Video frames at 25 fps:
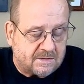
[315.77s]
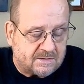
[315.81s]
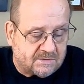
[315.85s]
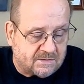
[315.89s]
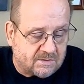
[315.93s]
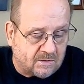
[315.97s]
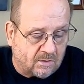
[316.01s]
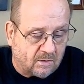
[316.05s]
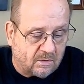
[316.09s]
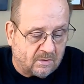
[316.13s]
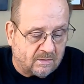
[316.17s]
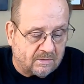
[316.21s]

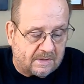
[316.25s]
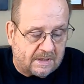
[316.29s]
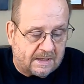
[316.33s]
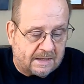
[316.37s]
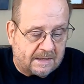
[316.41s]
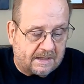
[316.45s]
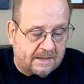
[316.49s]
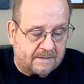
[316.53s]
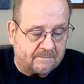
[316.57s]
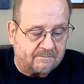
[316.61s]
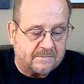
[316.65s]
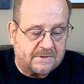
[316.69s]
So
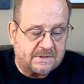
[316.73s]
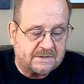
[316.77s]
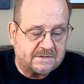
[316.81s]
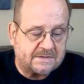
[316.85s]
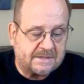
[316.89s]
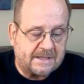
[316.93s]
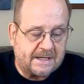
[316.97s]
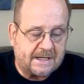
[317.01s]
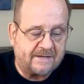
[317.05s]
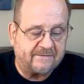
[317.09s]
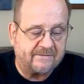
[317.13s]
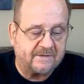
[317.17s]

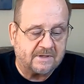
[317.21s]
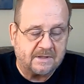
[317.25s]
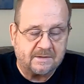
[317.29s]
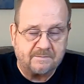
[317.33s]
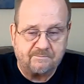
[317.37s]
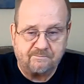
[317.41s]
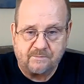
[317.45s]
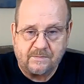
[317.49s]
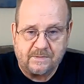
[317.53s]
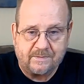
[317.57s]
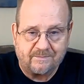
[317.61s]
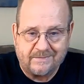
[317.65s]
it's kind of
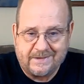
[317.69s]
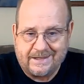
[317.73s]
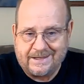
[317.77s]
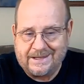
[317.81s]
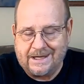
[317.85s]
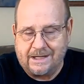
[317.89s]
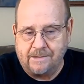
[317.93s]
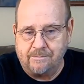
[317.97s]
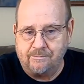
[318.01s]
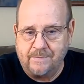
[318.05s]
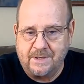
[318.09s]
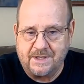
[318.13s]
a
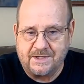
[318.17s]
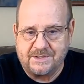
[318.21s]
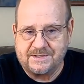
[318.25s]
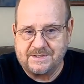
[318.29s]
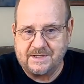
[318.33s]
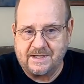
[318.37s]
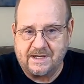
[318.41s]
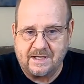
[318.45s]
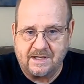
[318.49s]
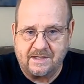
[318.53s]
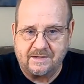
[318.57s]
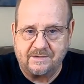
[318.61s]
hit and
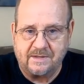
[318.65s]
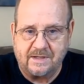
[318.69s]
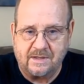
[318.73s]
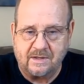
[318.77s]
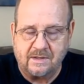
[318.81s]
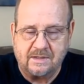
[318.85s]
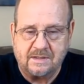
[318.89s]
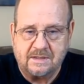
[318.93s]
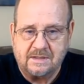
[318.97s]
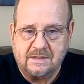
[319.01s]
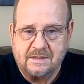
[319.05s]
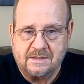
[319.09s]
miss
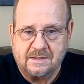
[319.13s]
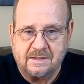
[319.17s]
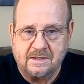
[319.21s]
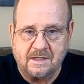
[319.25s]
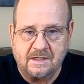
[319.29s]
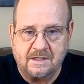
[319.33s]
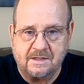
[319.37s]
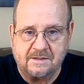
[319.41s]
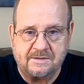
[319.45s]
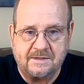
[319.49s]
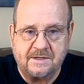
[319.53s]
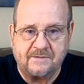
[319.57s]
on
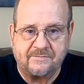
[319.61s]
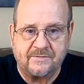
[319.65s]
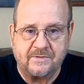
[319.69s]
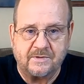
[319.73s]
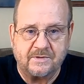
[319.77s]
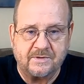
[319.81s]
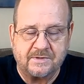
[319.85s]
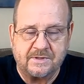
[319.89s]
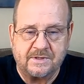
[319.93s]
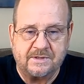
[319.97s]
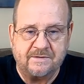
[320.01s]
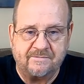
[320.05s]

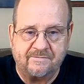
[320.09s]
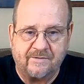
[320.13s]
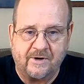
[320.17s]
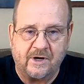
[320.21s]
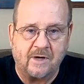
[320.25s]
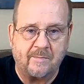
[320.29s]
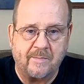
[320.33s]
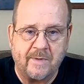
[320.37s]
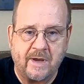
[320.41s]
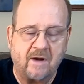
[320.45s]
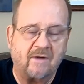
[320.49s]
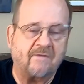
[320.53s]
different
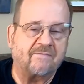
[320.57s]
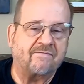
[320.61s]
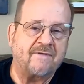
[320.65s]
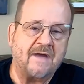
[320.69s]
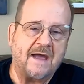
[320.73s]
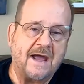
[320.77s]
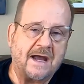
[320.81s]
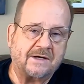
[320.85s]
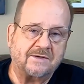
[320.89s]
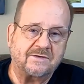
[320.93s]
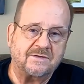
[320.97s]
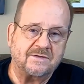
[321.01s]
environmental
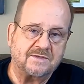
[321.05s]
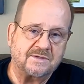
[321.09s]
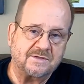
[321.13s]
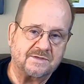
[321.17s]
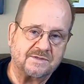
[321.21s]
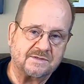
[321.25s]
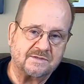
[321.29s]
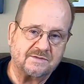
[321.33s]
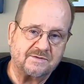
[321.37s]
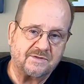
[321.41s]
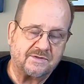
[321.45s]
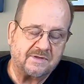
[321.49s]

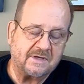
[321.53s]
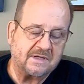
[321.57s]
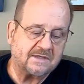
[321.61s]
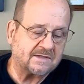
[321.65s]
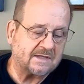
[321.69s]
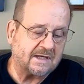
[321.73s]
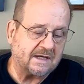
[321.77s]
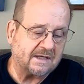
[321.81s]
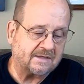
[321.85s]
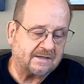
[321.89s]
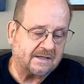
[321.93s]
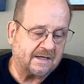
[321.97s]
factors and
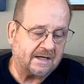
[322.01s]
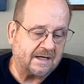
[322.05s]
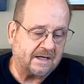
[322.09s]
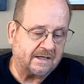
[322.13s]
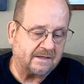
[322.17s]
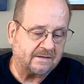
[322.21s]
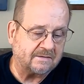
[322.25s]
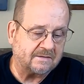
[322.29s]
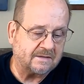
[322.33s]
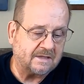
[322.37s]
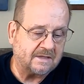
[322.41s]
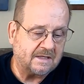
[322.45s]
things like
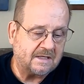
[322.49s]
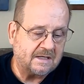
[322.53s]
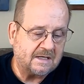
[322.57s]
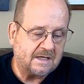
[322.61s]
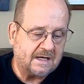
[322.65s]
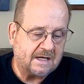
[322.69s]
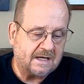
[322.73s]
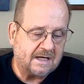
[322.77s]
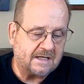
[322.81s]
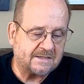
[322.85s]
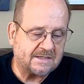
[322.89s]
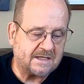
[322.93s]
that. And
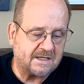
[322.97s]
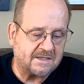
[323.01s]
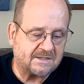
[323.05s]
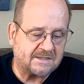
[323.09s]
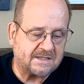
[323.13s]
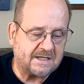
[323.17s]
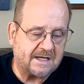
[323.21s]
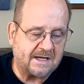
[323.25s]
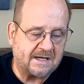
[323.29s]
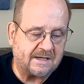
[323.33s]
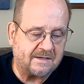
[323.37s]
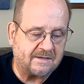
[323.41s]
as I
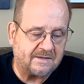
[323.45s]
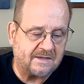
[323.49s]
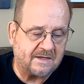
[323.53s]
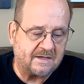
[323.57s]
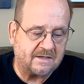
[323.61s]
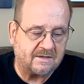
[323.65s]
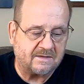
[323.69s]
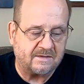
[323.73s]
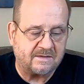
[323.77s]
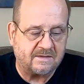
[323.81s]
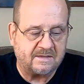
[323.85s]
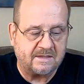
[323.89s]
said,
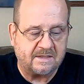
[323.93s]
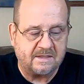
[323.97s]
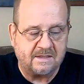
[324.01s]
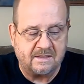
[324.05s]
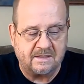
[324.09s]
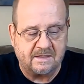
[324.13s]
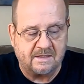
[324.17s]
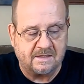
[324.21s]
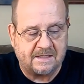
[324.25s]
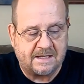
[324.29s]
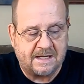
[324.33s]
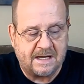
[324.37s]

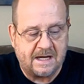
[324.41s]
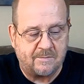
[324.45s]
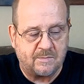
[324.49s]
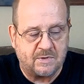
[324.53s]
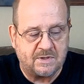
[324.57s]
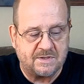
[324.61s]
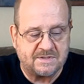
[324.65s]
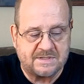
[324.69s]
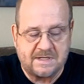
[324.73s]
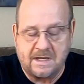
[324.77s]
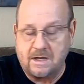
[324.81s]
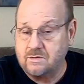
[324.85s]
the
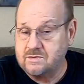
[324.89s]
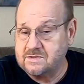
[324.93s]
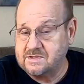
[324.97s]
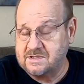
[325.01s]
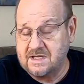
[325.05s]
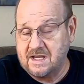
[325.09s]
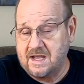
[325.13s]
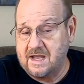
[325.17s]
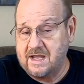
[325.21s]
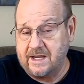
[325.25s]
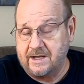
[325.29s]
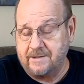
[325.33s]
camera is
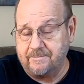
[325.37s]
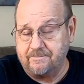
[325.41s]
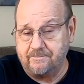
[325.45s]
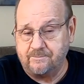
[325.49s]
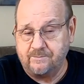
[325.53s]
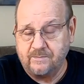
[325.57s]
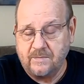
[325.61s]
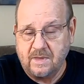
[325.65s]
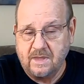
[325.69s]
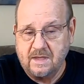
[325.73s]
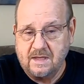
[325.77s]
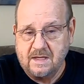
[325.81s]
outside,
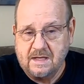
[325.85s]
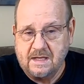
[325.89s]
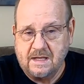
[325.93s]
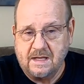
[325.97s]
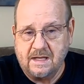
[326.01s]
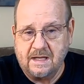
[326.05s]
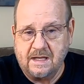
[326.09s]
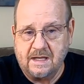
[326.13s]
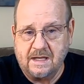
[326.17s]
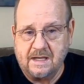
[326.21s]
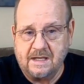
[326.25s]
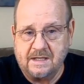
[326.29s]

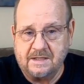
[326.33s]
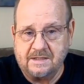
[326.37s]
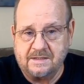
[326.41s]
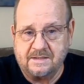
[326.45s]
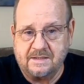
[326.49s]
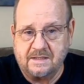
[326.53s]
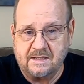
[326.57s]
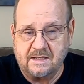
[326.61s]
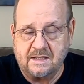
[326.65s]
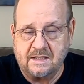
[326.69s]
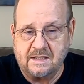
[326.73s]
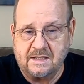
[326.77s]

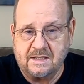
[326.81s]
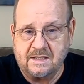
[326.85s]
and